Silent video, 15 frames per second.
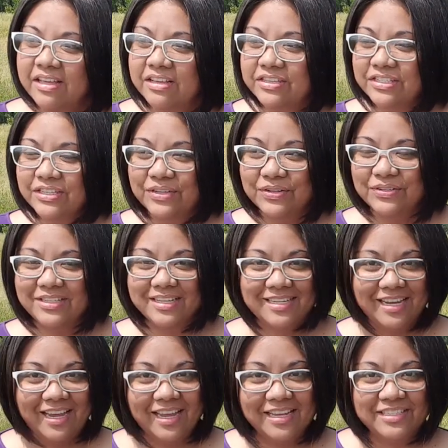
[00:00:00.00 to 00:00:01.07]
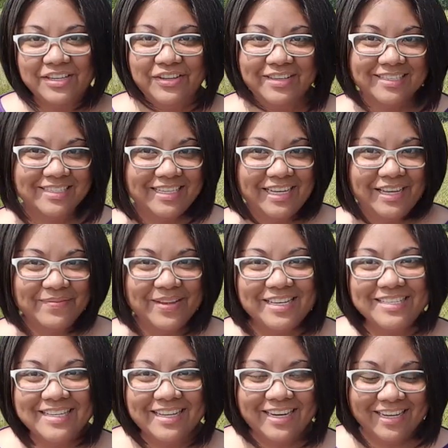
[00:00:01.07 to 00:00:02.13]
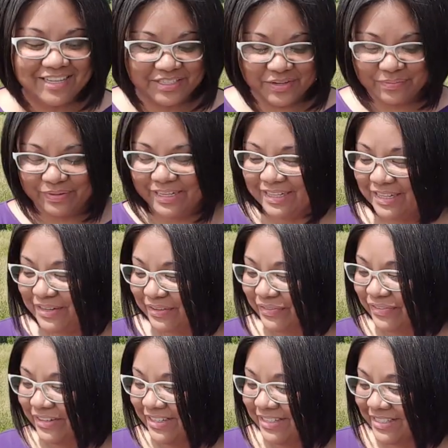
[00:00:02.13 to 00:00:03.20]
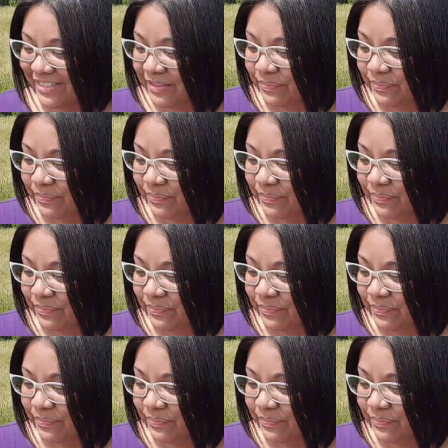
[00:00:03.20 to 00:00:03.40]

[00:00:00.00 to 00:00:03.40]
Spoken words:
So today, as you can see, my setting is completely different,